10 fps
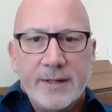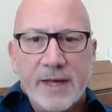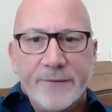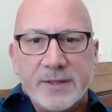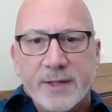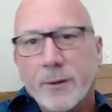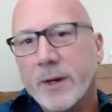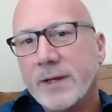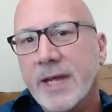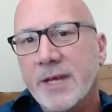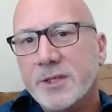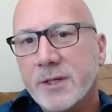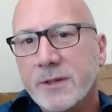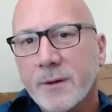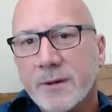deficit in
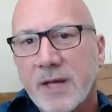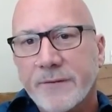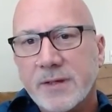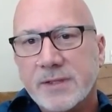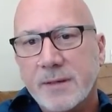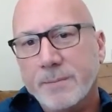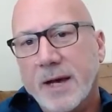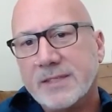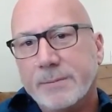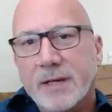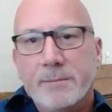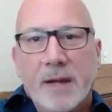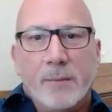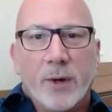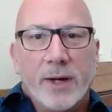orientation or a deficit possibly in
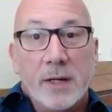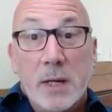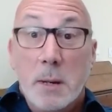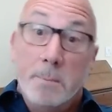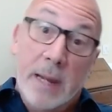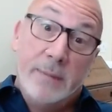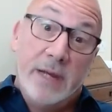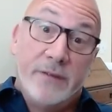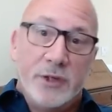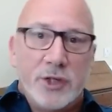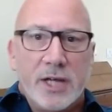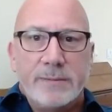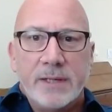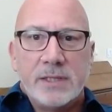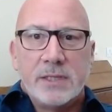memory, maybe even
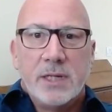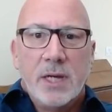judgment.